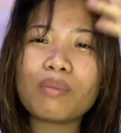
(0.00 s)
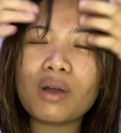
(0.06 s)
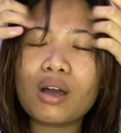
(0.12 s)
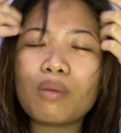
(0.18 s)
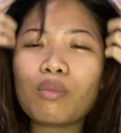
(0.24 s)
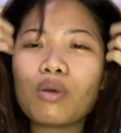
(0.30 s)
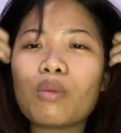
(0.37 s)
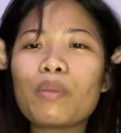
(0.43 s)

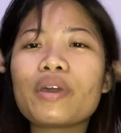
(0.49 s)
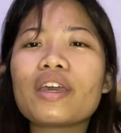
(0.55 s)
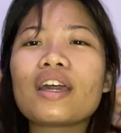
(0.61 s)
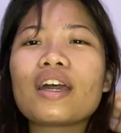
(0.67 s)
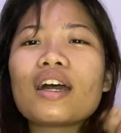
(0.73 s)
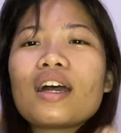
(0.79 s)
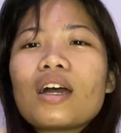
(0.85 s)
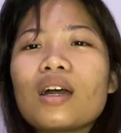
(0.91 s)
baka
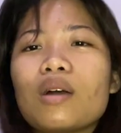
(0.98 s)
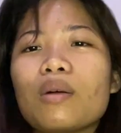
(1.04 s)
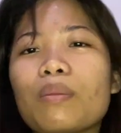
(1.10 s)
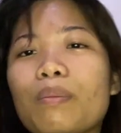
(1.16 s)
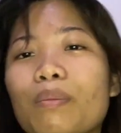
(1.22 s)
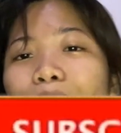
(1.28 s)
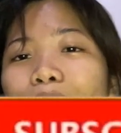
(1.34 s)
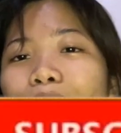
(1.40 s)
mamaya
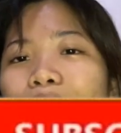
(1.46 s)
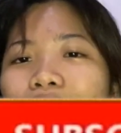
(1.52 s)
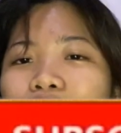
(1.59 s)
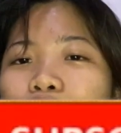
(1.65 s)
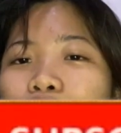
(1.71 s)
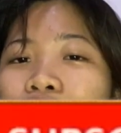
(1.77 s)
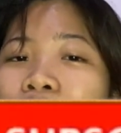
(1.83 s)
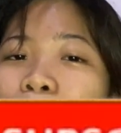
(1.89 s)

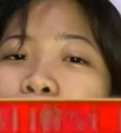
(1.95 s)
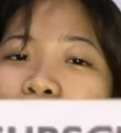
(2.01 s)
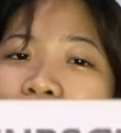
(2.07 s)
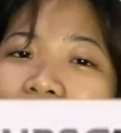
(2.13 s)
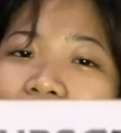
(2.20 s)
or habang